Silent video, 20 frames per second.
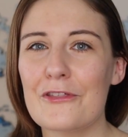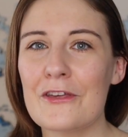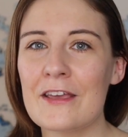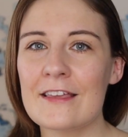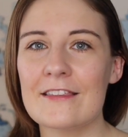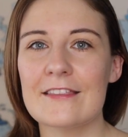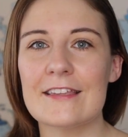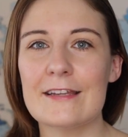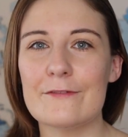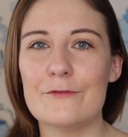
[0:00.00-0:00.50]

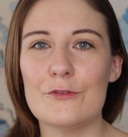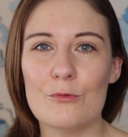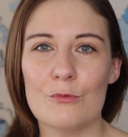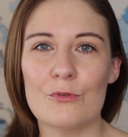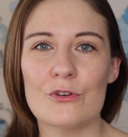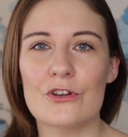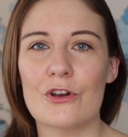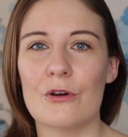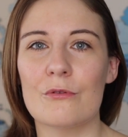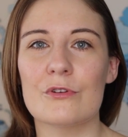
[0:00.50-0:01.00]
think that if you
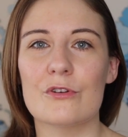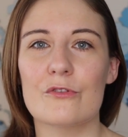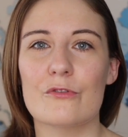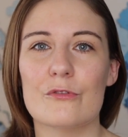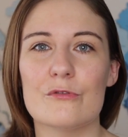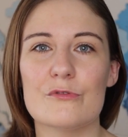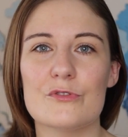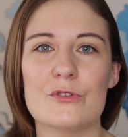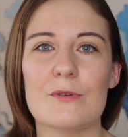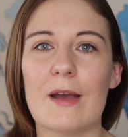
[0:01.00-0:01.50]
want to go on a
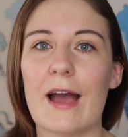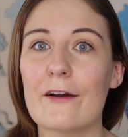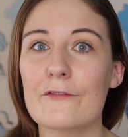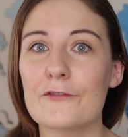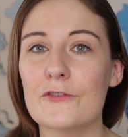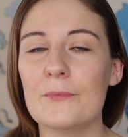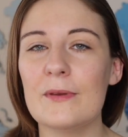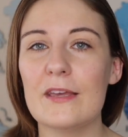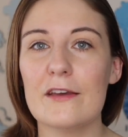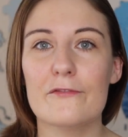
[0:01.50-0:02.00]
cruise, you have
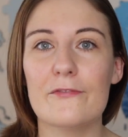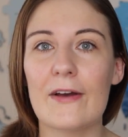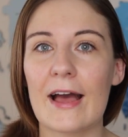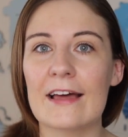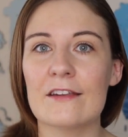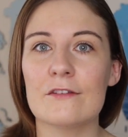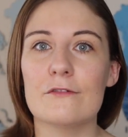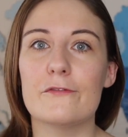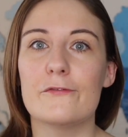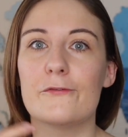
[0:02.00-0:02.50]
to be a
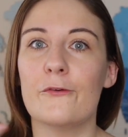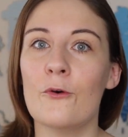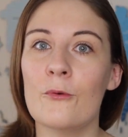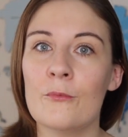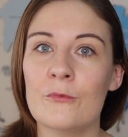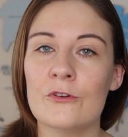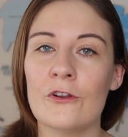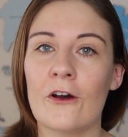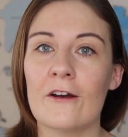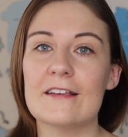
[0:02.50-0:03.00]
fan of
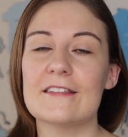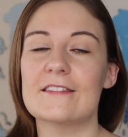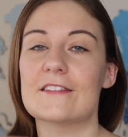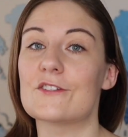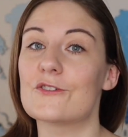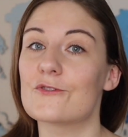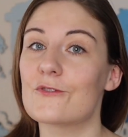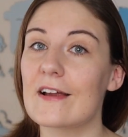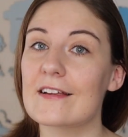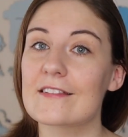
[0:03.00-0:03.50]
formal nights
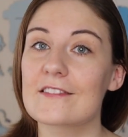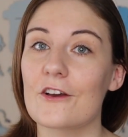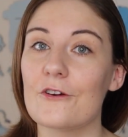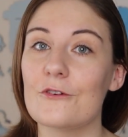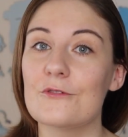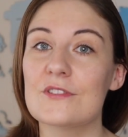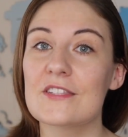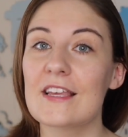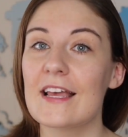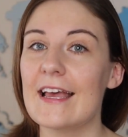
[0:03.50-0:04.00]
and dress
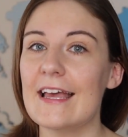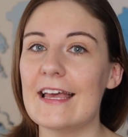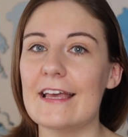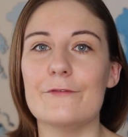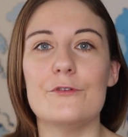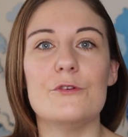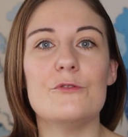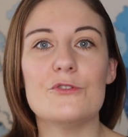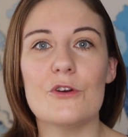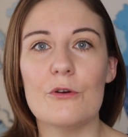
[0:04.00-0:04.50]
codes.
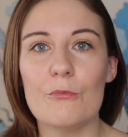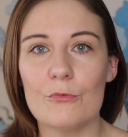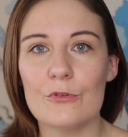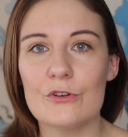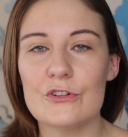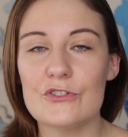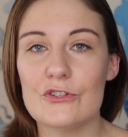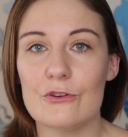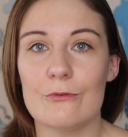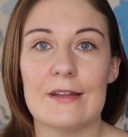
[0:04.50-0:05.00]
If you don't
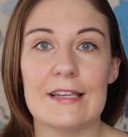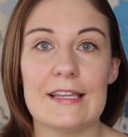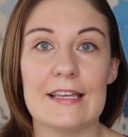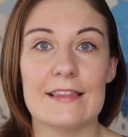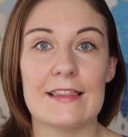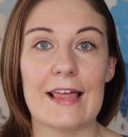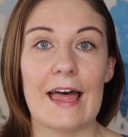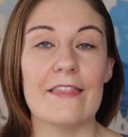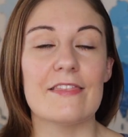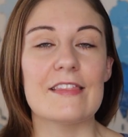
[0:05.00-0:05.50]
want to do any
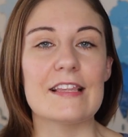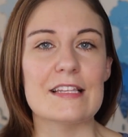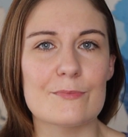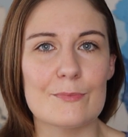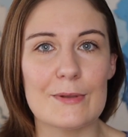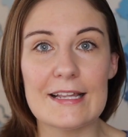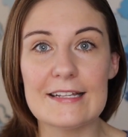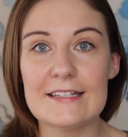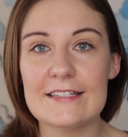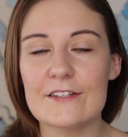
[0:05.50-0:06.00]
of that,
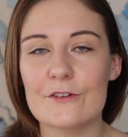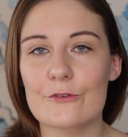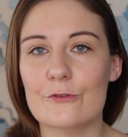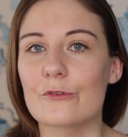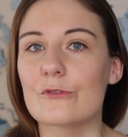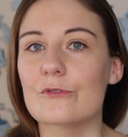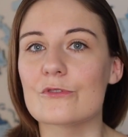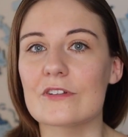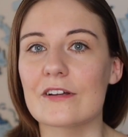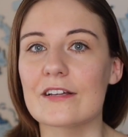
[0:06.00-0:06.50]
plenty of
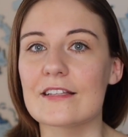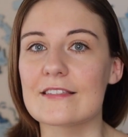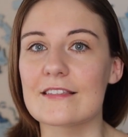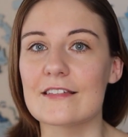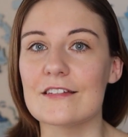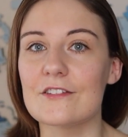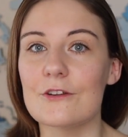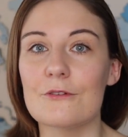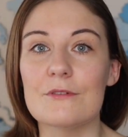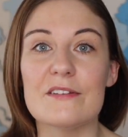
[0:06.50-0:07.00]
cruise lines
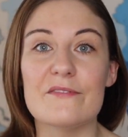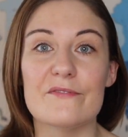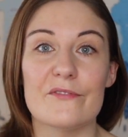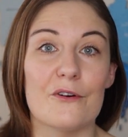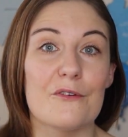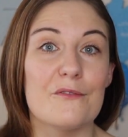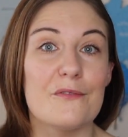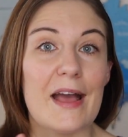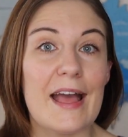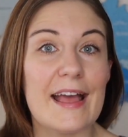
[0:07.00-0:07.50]
that don't
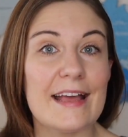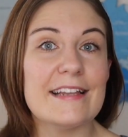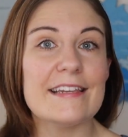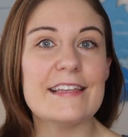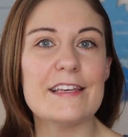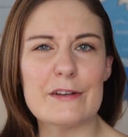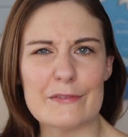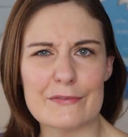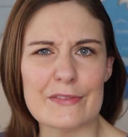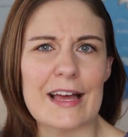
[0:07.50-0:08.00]
involve
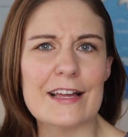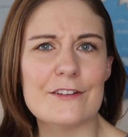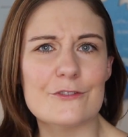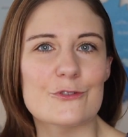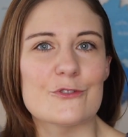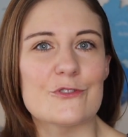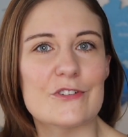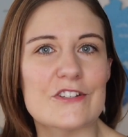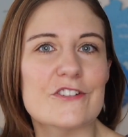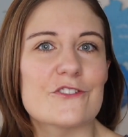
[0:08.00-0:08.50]
any of that
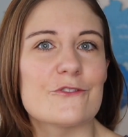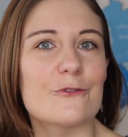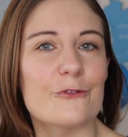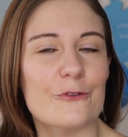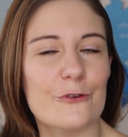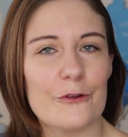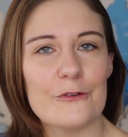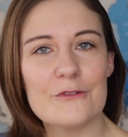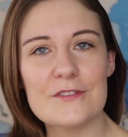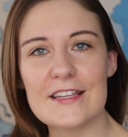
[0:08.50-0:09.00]
traditional
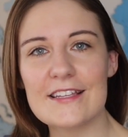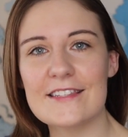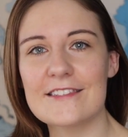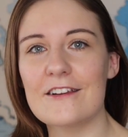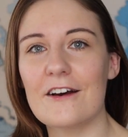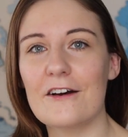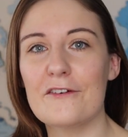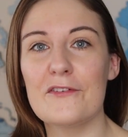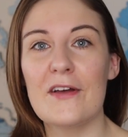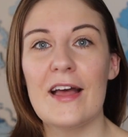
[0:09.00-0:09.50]
cruising
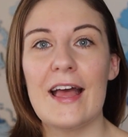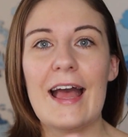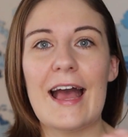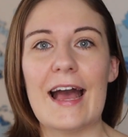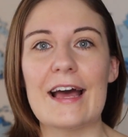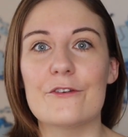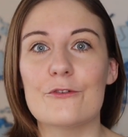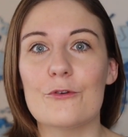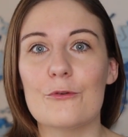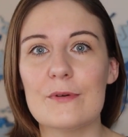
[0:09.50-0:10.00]
stuff,
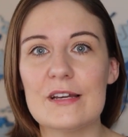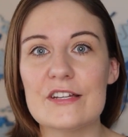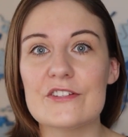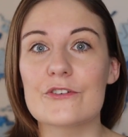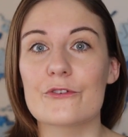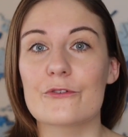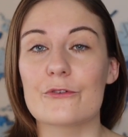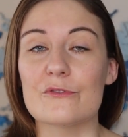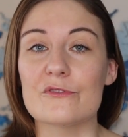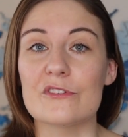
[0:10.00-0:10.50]
and
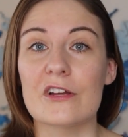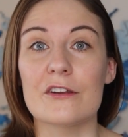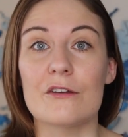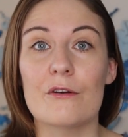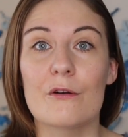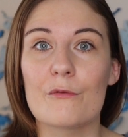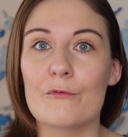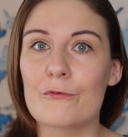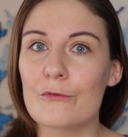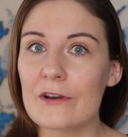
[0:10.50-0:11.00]
Norwegian Cruise Line
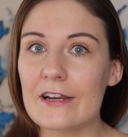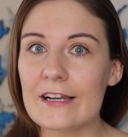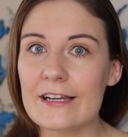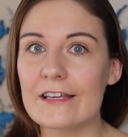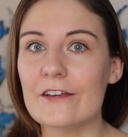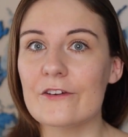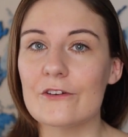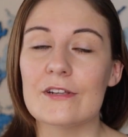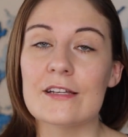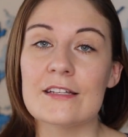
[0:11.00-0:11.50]
are a
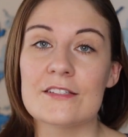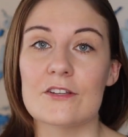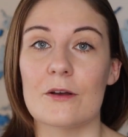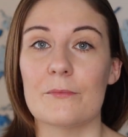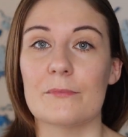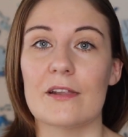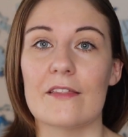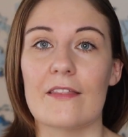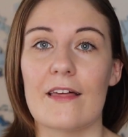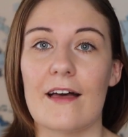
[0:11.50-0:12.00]
really good example of